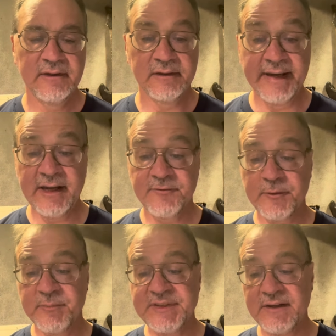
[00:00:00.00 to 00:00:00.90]
Land
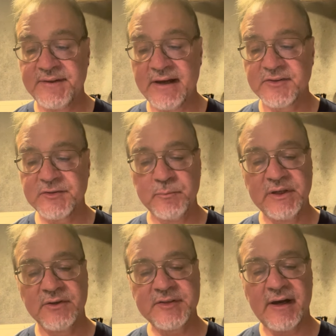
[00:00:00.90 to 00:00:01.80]
from 10,000
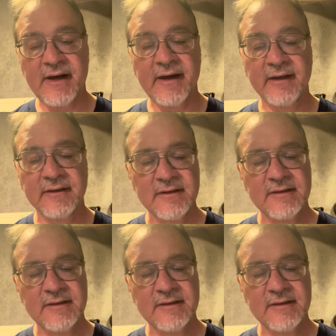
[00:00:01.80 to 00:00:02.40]
meters high